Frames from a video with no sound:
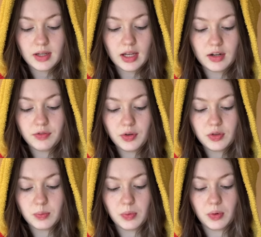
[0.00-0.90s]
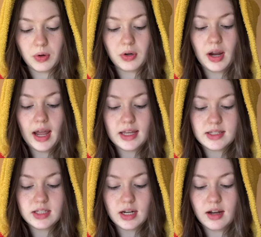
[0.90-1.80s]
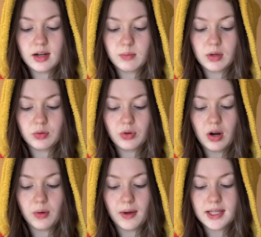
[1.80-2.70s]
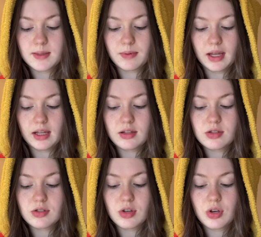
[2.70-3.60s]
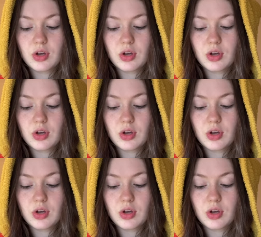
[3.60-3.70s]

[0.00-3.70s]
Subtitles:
And furthermore, as John Monroe explains,